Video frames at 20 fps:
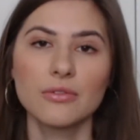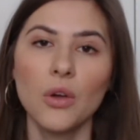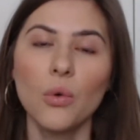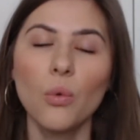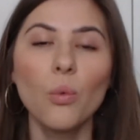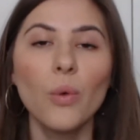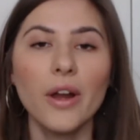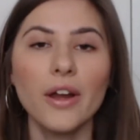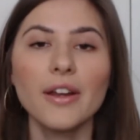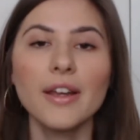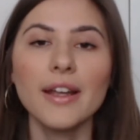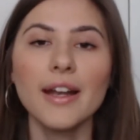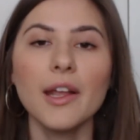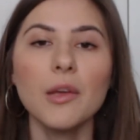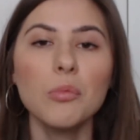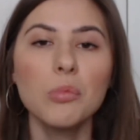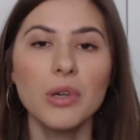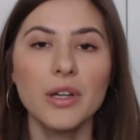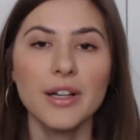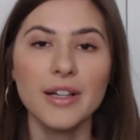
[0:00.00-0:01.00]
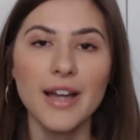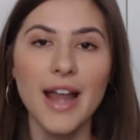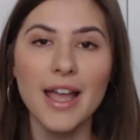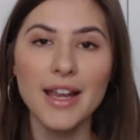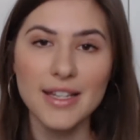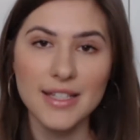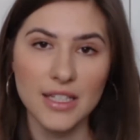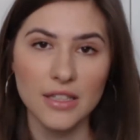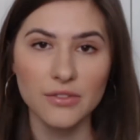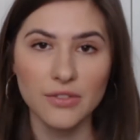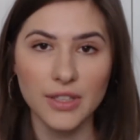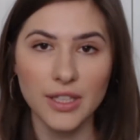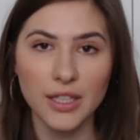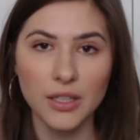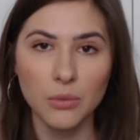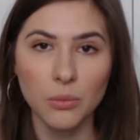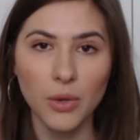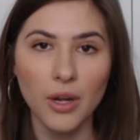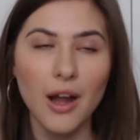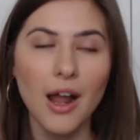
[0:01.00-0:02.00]
Where can I put in an activity
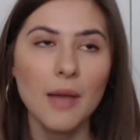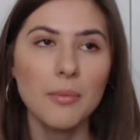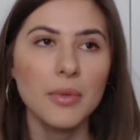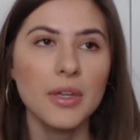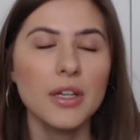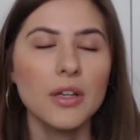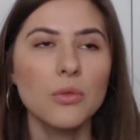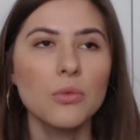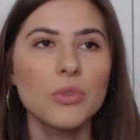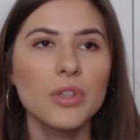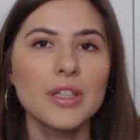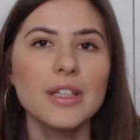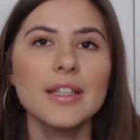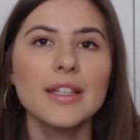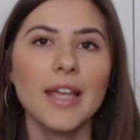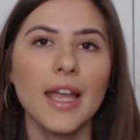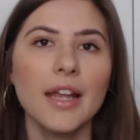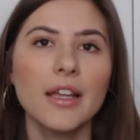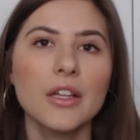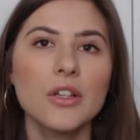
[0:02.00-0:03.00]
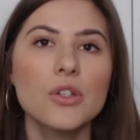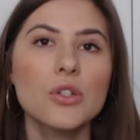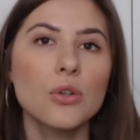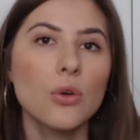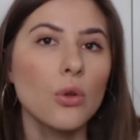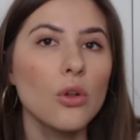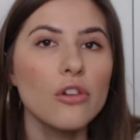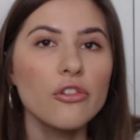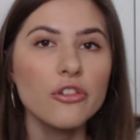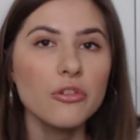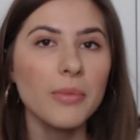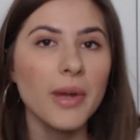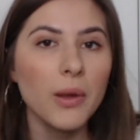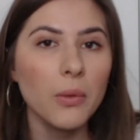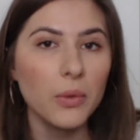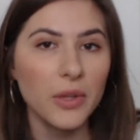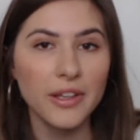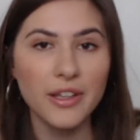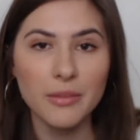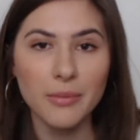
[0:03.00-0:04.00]
where I'm gonna really gain control over my
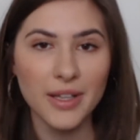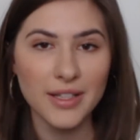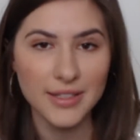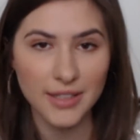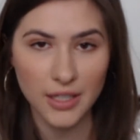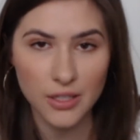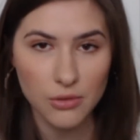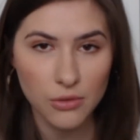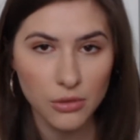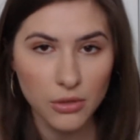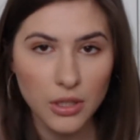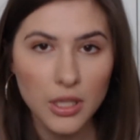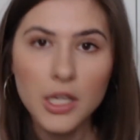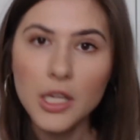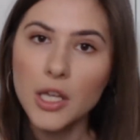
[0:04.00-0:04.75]
week and my schedule